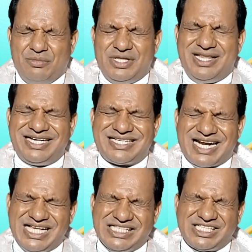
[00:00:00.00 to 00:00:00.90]
May that
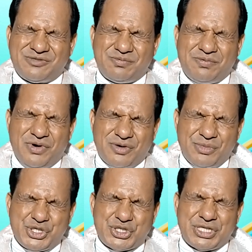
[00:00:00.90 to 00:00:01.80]

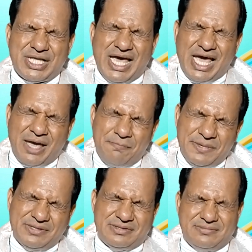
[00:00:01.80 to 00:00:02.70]
transformation
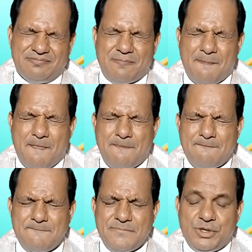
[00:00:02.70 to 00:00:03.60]
happen
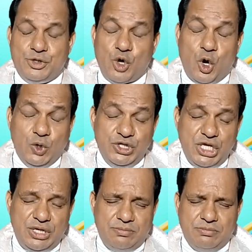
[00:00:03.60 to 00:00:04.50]
in your
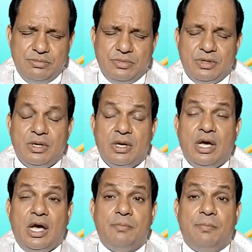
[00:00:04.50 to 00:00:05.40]
name
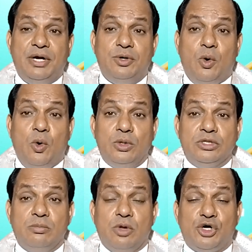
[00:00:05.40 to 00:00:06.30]
I bind all
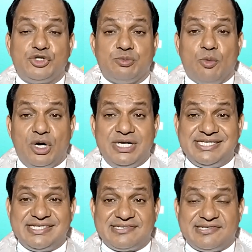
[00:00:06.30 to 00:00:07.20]
the blocks,
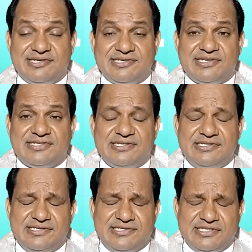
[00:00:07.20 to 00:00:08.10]
bondages, curses
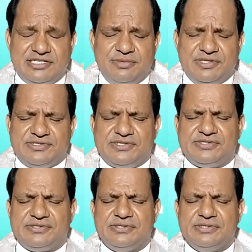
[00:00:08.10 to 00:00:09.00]
and
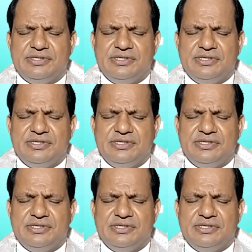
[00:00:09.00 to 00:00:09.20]
disturbances.